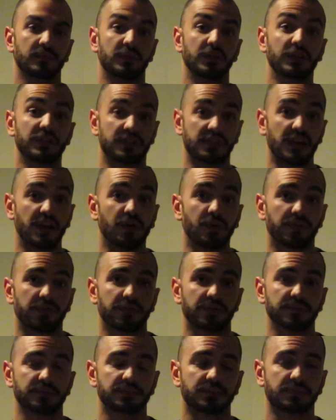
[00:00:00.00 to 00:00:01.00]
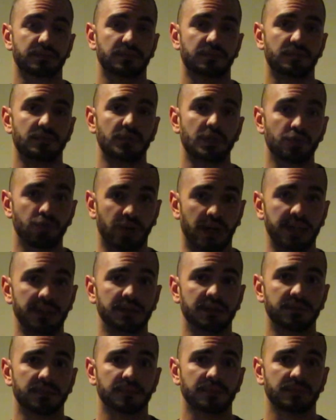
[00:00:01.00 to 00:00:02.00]
Yourself,
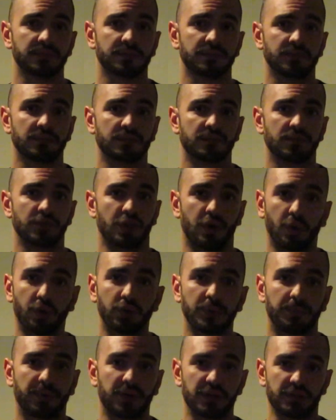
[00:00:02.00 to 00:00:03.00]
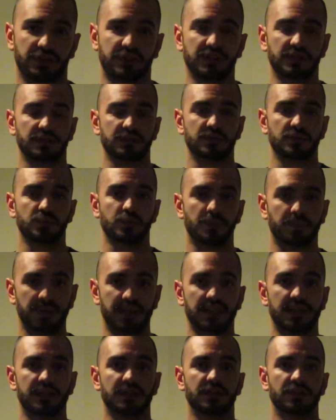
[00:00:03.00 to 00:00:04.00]
right? Your only person would
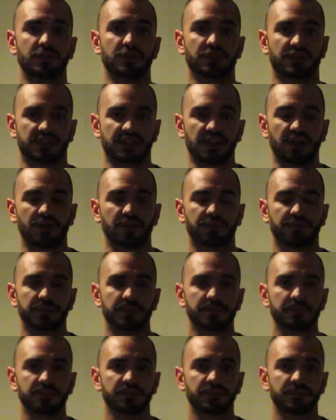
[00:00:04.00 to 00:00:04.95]
be yourself.